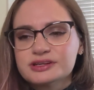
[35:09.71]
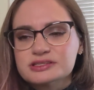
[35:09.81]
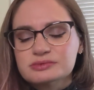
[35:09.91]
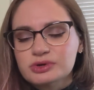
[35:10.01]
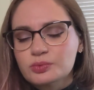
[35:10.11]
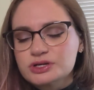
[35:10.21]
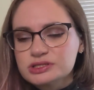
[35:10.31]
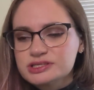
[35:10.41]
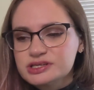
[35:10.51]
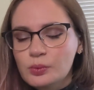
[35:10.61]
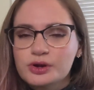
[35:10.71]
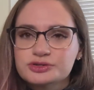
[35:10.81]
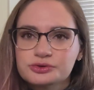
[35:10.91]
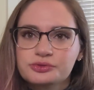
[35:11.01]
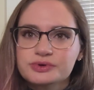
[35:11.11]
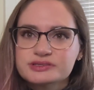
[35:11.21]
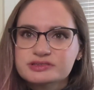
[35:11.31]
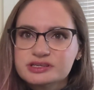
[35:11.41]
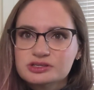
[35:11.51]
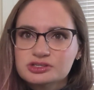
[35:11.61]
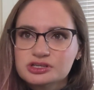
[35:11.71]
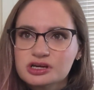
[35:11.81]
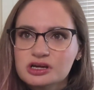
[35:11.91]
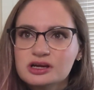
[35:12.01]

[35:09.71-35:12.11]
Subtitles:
it's in my wish list at 123 Stitch.